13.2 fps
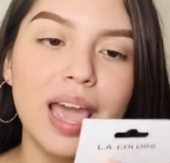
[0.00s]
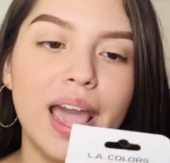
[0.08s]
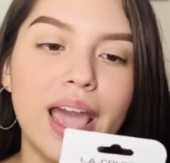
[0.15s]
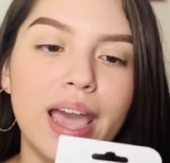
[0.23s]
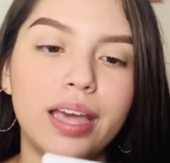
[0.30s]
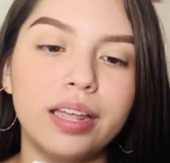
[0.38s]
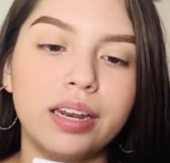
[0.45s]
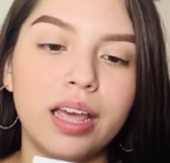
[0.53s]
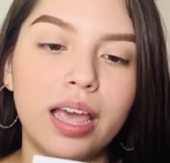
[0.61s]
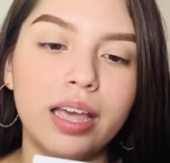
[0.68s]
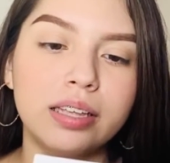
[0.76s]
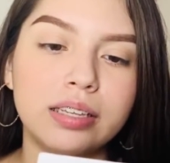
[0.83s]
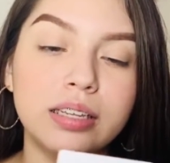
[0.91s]
and
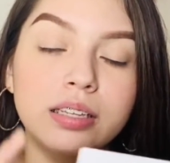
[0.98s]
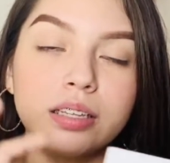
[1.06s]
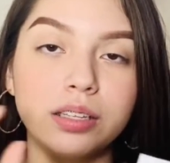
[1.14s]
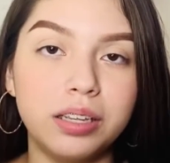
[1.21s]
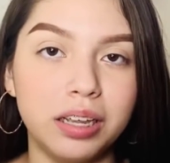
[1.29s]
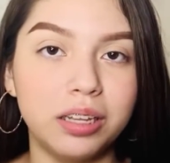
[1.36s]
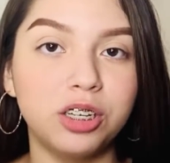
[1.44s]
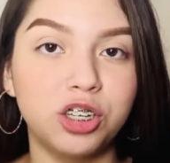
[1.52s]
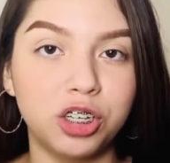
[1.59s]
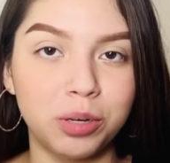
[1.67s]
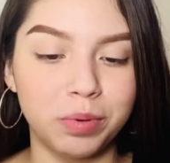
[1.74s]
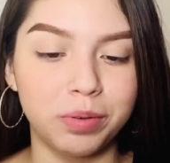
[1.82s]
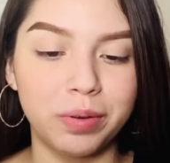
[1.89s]
it says intense
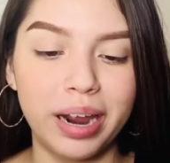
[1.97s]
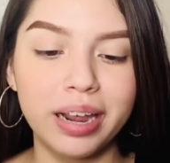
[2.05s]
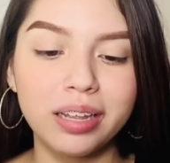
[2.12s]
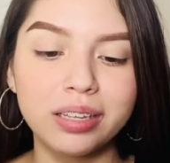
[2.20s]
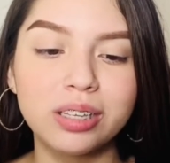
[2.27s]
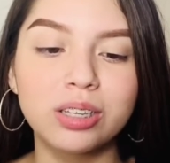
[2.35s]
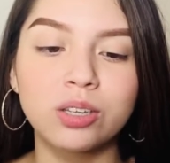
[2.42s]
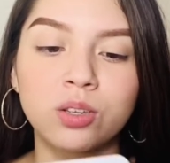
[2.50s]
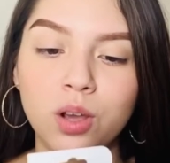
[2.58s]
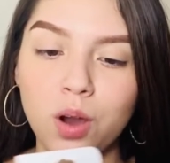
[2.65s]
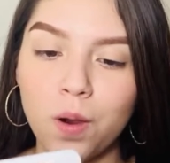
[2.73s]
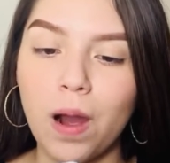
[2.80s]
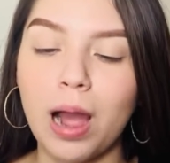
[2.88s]
shimmer, right?
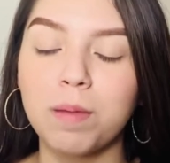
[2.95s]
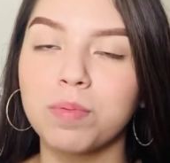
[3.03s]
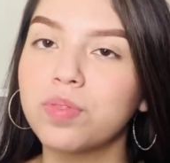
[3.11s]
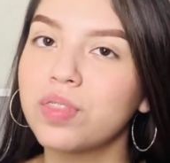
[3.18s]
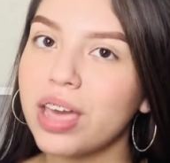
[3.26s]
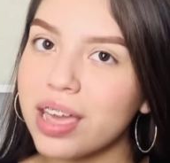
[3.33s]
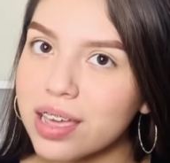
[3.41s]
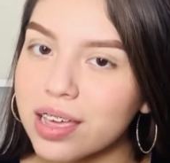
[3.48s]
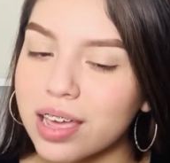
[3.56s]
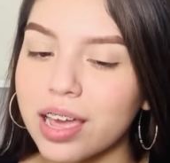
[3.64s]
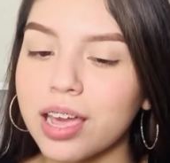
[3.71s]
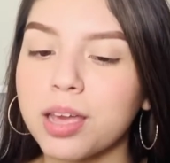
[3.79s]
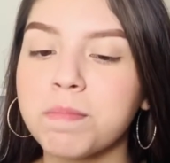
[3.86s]
So I'm
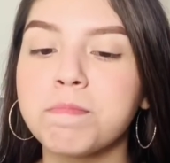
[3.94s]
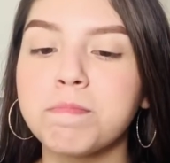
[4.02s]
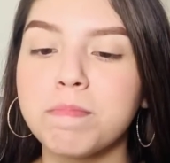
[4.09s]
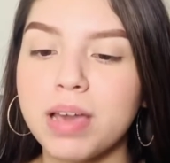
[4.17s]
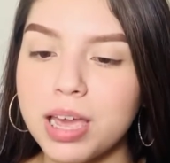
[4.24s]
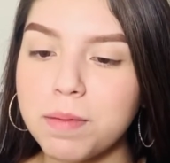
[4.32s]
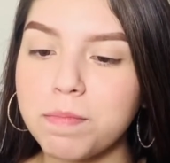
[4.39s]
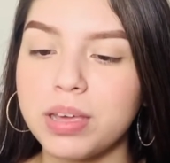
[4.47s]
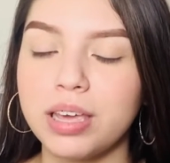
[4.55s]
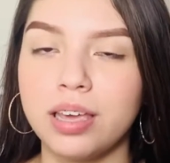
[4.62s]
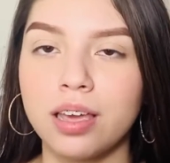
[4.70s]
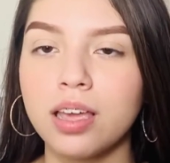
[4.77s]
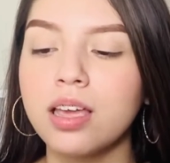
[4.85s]
thinking
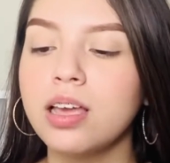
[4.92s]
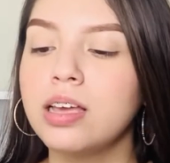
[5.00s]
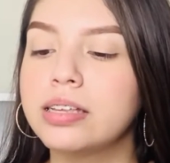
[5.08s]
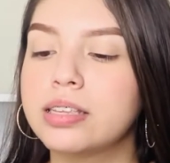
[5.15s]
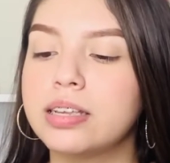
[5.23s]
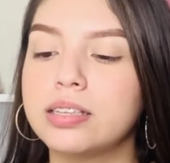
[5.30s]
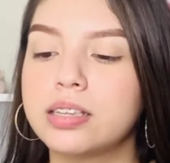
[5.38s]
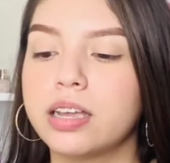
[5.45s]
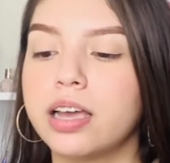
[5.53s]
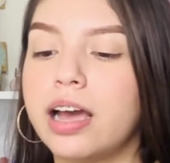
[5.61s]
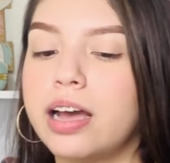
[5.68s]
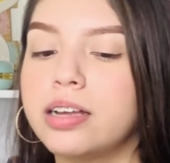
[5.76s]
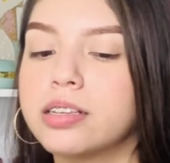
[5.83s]
maybe since it
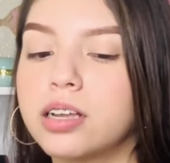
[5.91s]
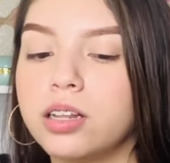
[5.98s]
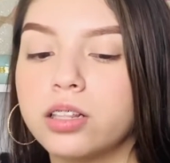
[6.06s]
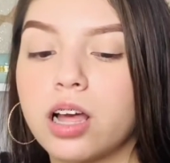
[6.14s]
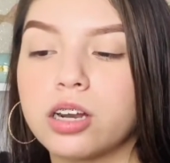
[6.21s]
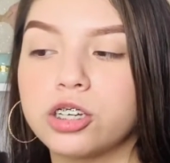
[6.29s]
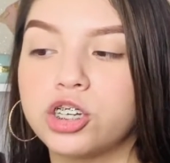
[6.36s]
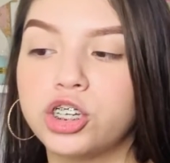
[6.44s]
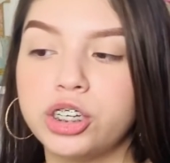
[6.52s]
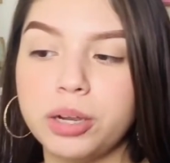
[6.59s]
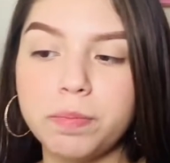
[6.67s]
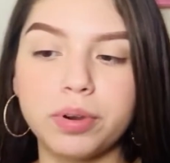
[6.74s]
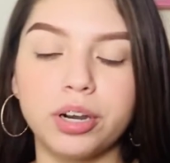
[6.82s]
has a lot of
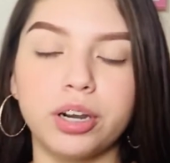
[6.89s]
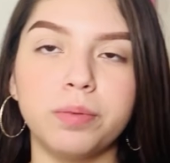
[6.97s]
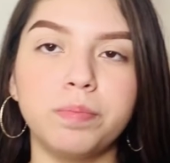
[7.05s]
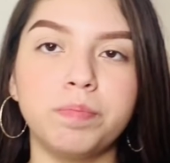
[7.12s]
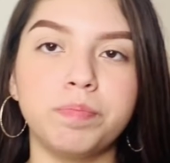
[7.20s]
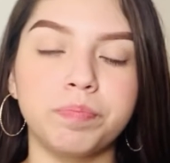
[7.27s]
shimmer,